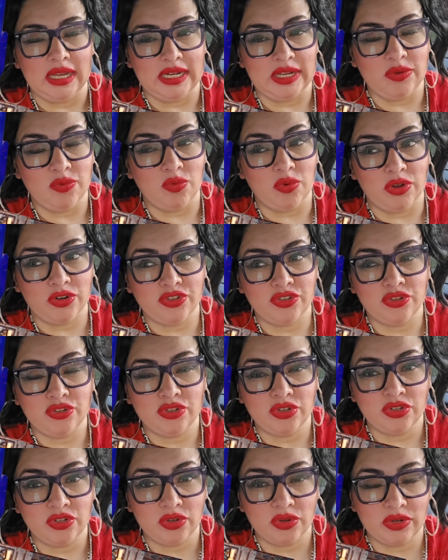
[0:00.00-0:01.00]
And he wants
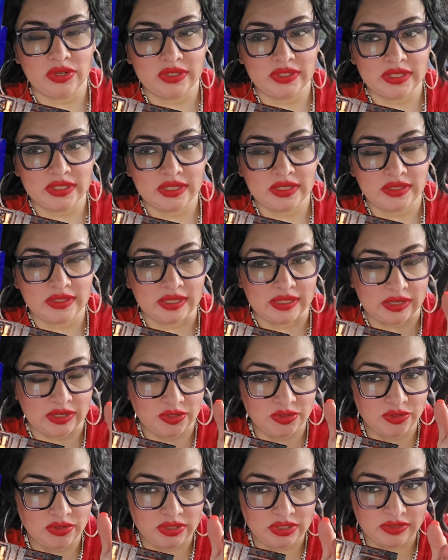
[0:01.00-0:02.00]
you to notice
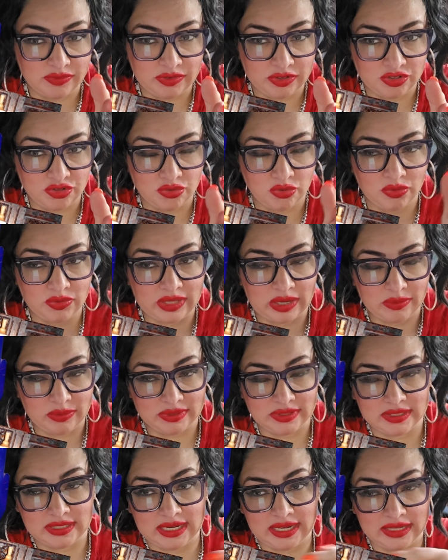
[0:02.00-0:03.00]
the other individual that
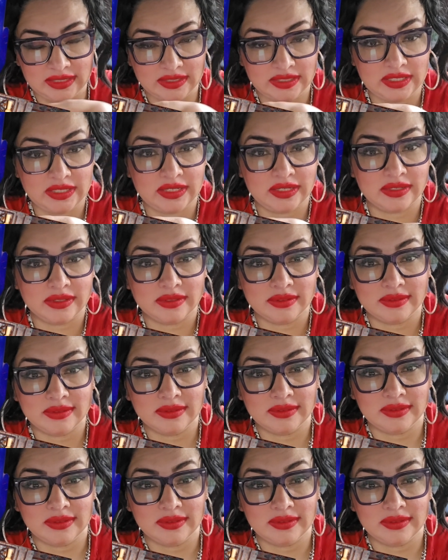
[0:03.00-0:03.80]
was dancing